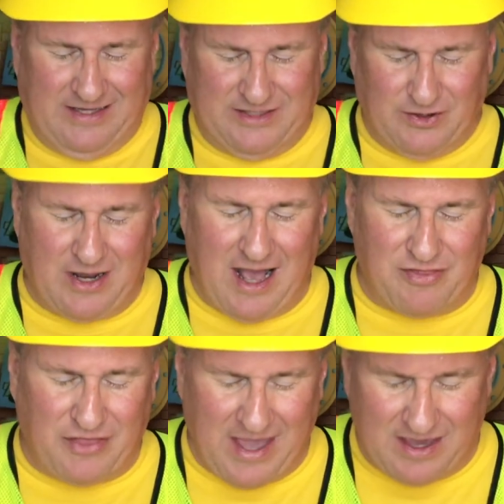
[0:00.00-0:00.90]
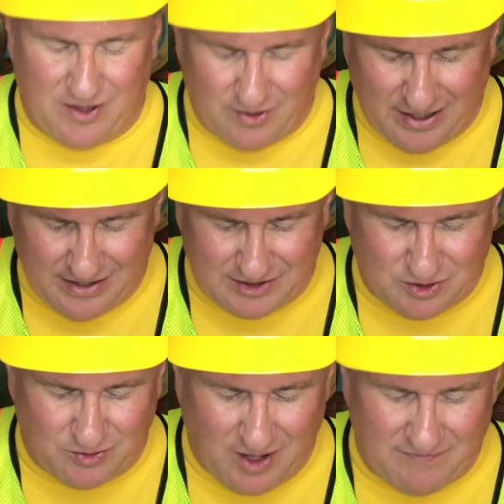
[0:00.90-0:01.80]
Dear God, thank you that
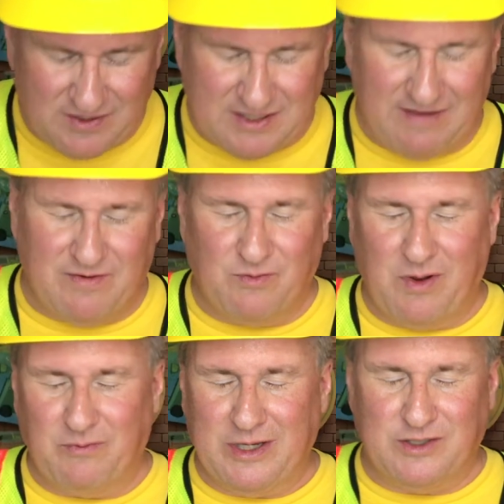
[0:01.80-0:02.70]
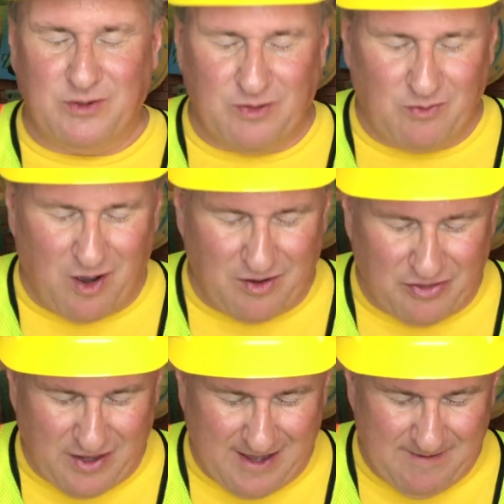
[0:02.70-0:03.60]
you love us even when we do the wrong
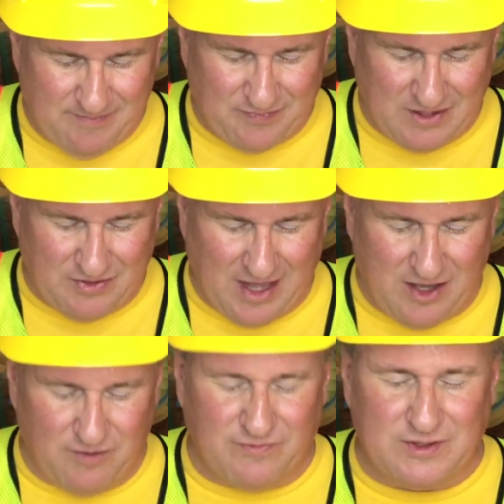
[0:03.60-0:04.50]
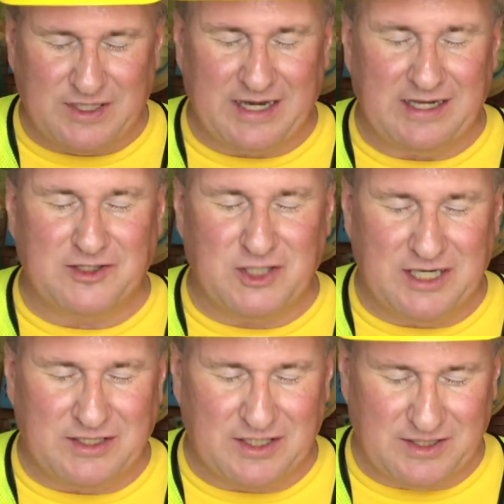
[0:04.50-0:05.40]
thing. And thank you for sending
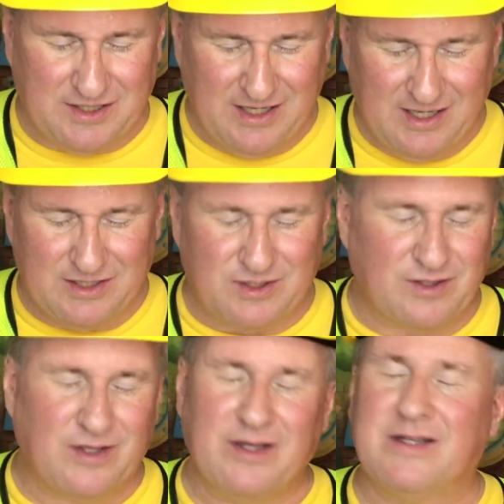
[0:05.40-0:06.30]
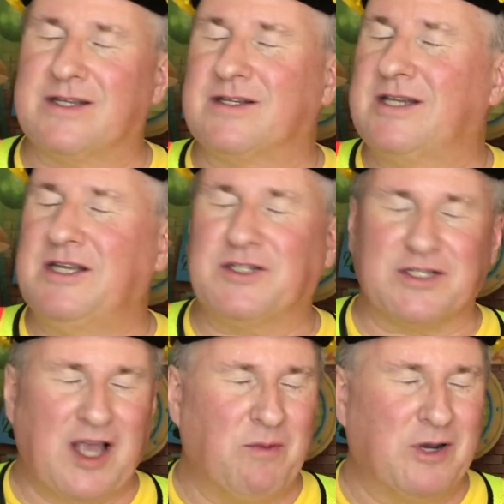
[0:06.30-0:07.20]
Jesus so to teach
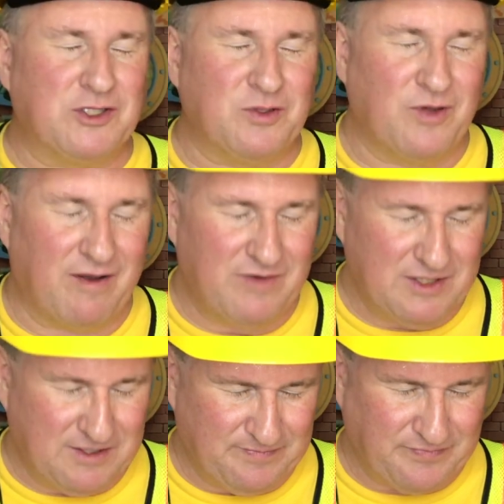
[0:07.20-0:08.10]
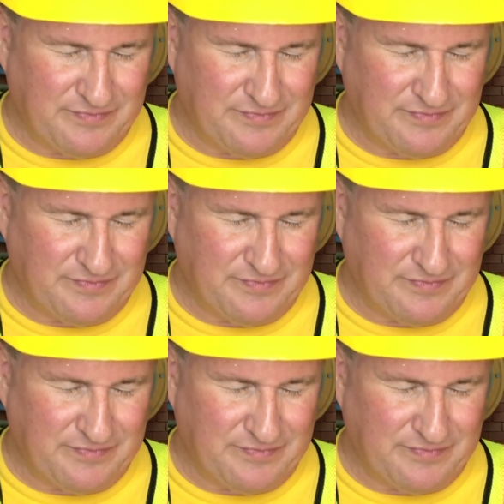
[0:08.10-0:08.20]
us how much you love us.